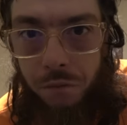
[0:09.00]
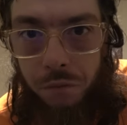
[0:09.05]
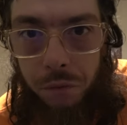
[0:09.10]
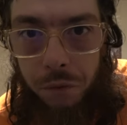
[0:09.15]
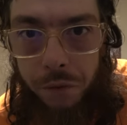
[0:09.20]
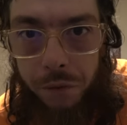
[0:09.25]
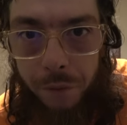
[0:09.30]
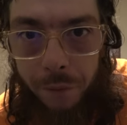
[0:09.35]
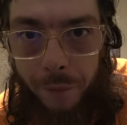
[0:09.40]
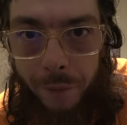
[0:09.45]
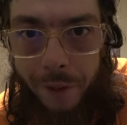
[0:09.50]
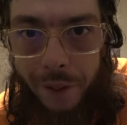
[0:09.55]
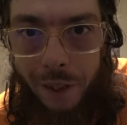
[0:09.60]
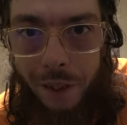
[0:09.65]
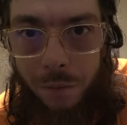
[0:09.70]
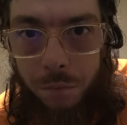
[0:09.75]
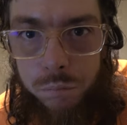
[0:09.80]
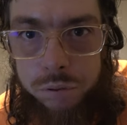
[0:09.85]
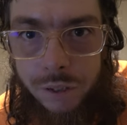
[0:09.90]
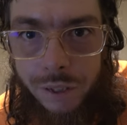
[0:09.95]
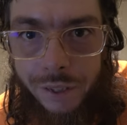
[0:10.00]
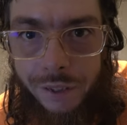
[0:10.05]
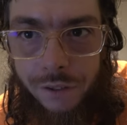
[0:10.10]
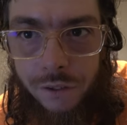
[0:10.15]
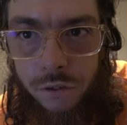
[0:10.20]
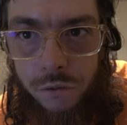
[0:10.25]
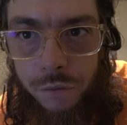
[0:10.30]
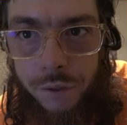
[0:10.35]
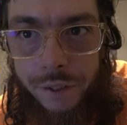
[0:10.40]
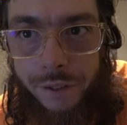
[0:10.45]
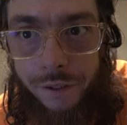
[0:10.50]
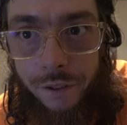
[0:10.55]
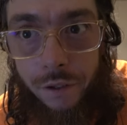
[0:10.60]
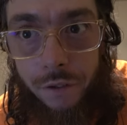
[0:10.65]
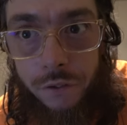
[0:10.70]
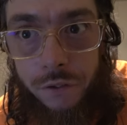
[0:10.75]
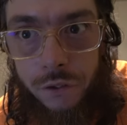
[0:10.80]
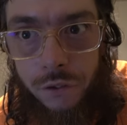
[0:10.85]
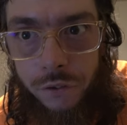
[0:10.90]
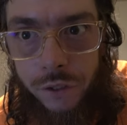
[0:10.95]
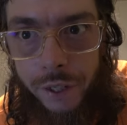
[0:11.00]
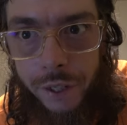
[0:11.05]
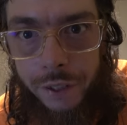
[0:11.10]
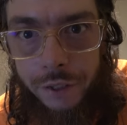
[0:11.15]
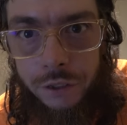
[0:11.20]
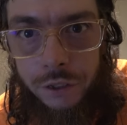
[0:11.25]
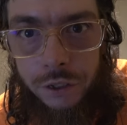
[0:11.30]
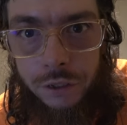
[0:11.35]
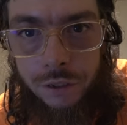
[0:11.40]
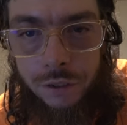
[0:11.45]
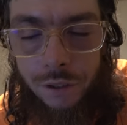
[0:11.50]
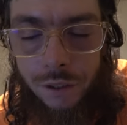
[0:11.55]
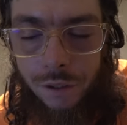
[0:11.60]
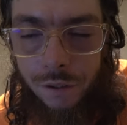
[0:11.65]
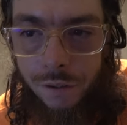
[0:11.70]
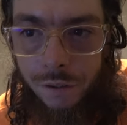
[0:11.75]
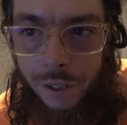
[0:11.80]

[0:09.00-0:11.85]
Tertiary Complete Streets consultation,